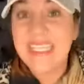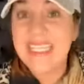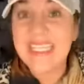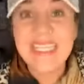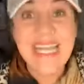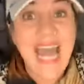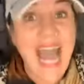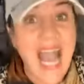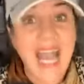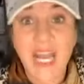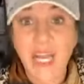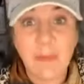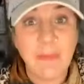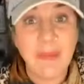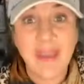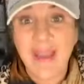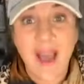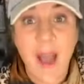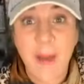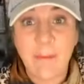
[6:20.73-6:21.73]
not going to be
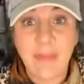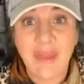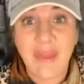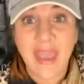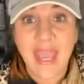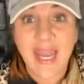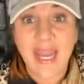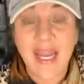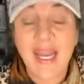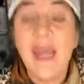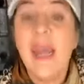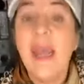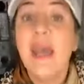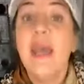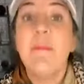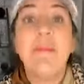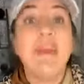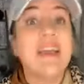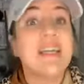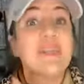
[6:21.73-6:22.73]
complicated
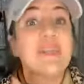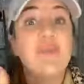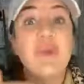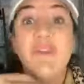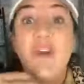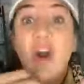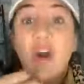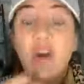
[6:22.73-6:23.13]
because we've already